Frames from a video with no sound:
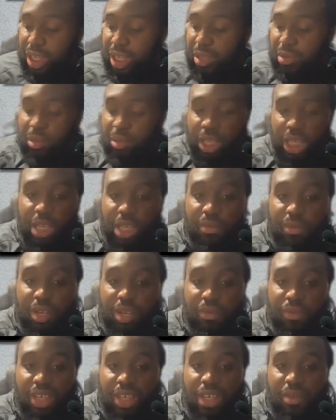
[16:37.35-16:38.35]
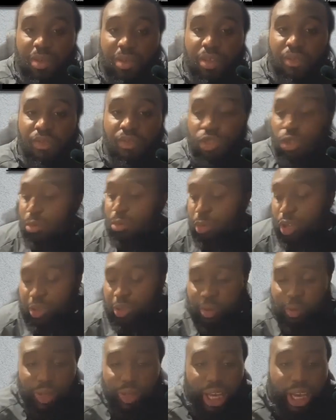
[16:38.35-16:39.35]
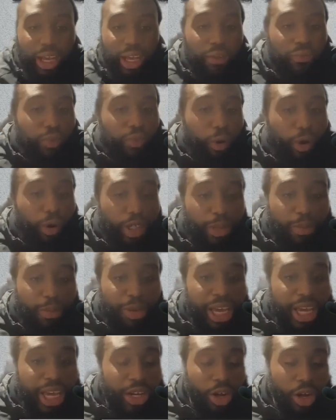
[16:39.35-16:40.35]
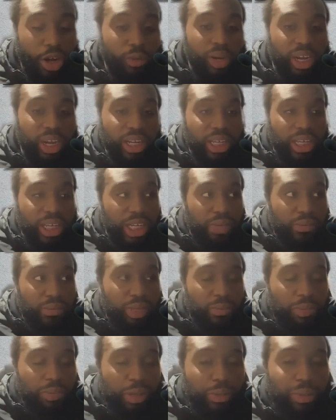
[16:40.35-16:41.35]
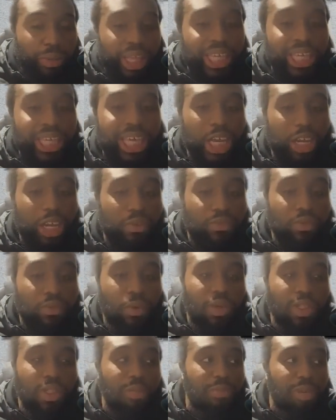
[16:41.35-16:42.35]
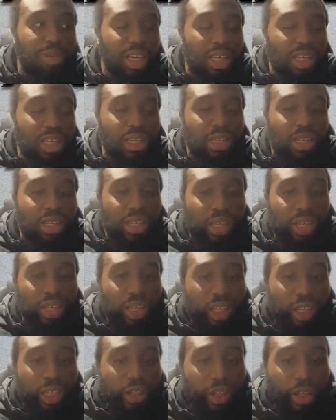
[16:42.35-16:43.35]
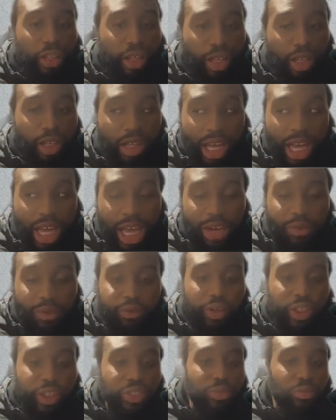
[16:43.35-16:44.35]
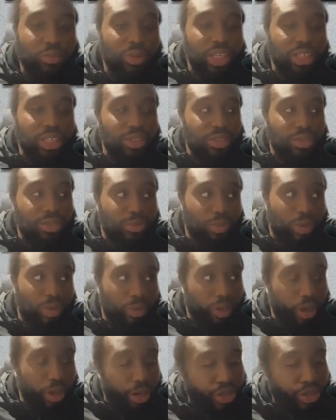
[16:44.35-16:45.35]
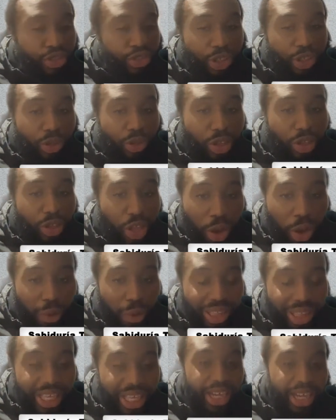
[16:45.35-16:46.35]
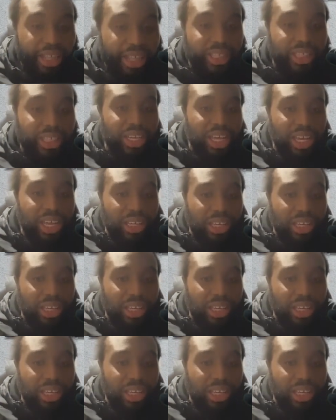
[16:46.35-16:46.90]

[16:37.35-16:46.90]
even if so, most people can't afford to pay it already. Even the people that can't afford to pay it, the egg freezing rates are still low at the end of the day.